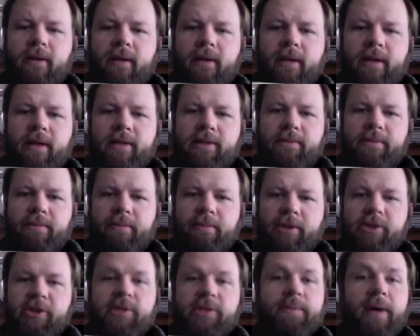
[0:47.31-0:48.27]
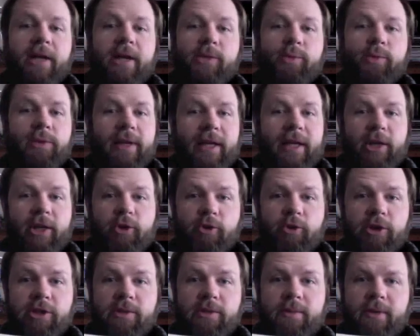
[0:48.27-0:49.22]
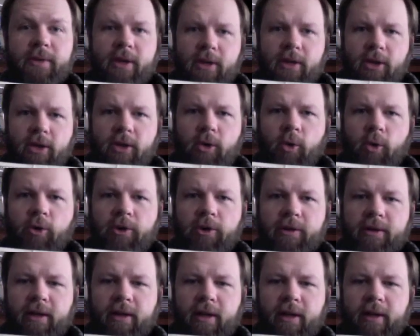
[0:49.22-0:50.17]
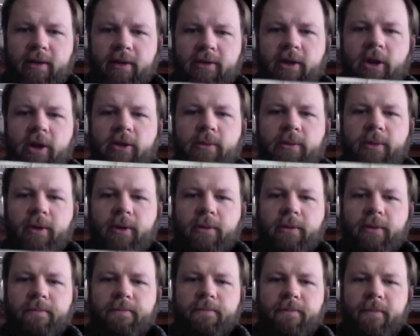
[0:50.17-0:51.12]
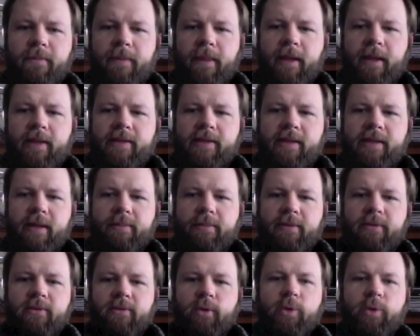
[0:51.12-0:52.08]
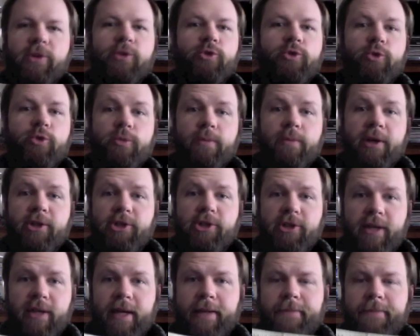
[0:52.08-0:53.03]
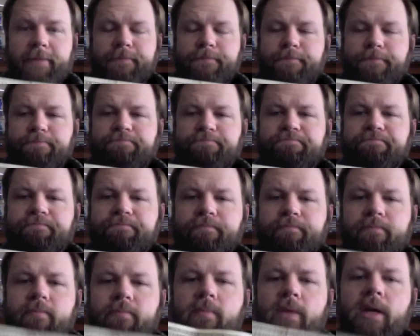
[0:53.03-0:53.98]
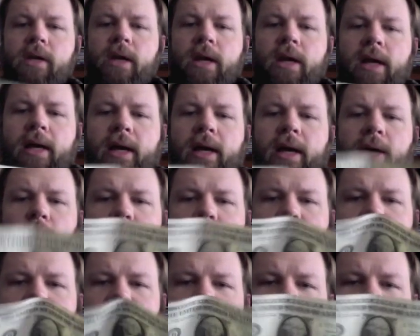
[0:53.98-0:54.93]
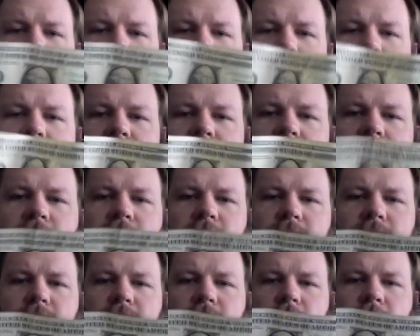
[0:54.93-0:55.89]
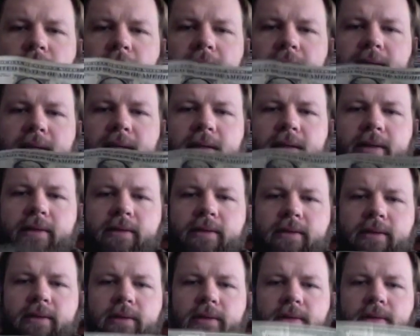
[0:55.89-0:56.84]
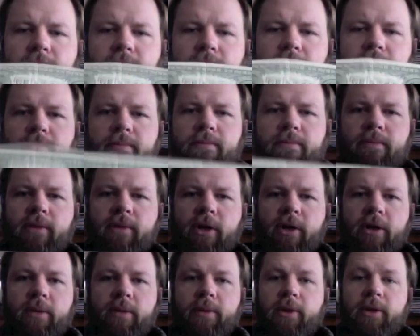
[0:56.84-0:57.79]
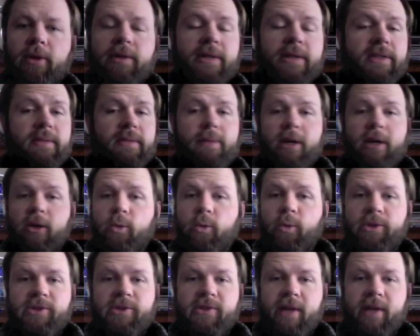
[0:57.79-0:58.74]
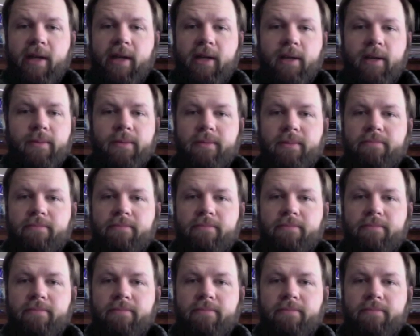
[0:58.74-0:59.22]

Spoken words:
As much as possible, a crisp or dollar bill that has not been folded too much yet. And we're going to start by taking the dollar bill. It doesn't matter which side up.